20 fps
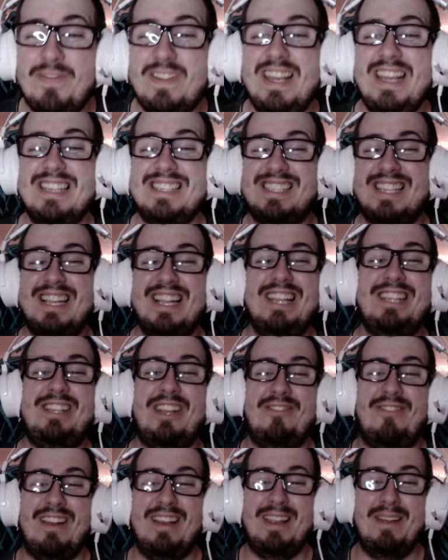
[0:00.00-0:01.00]
He's
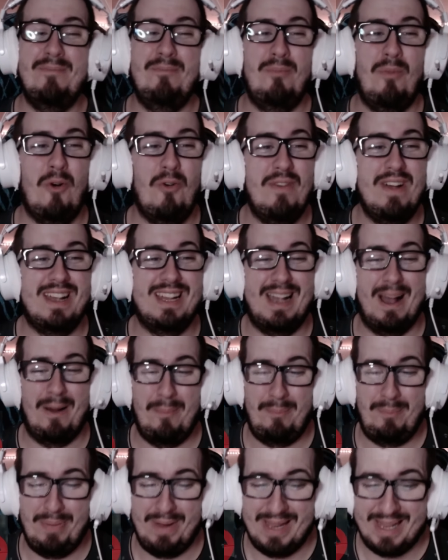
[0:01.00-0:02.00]
literally moving a
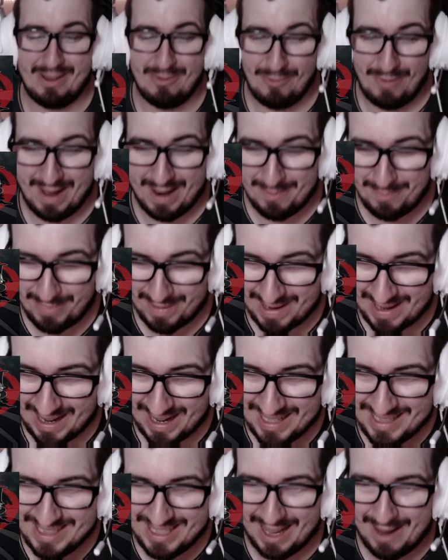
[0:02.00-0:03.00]
big one
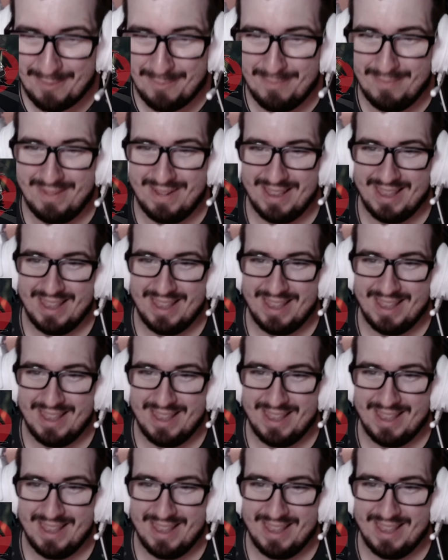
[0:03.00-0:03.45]
behind them.